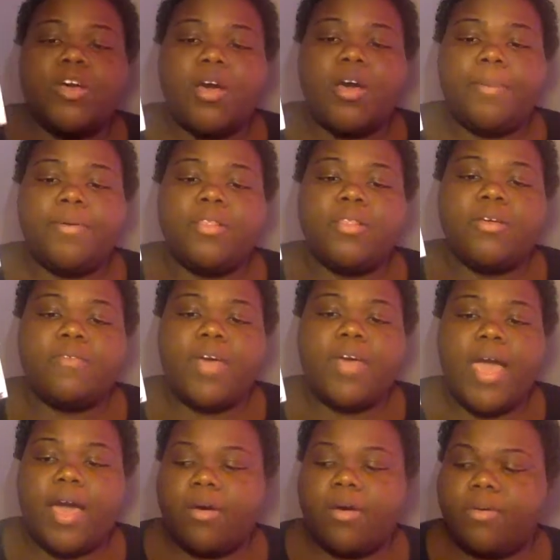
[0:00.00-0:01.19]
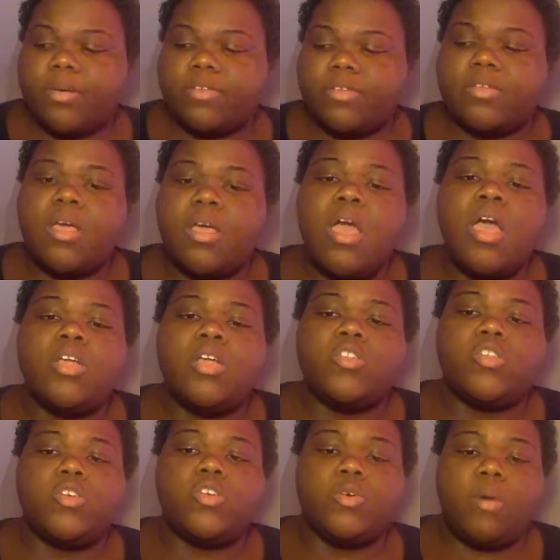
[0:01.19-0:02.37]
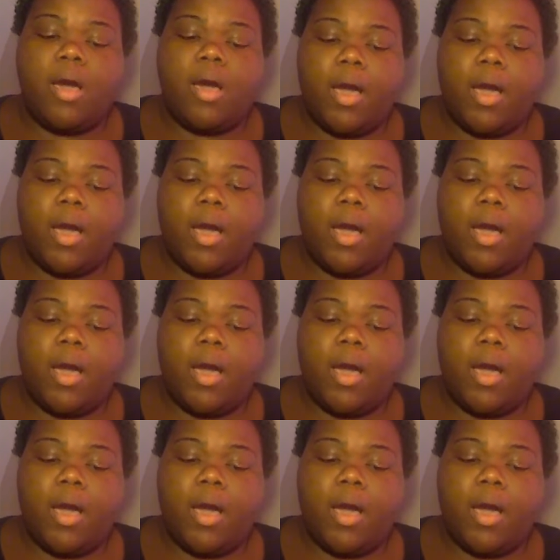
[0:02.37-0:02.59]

couple of hours to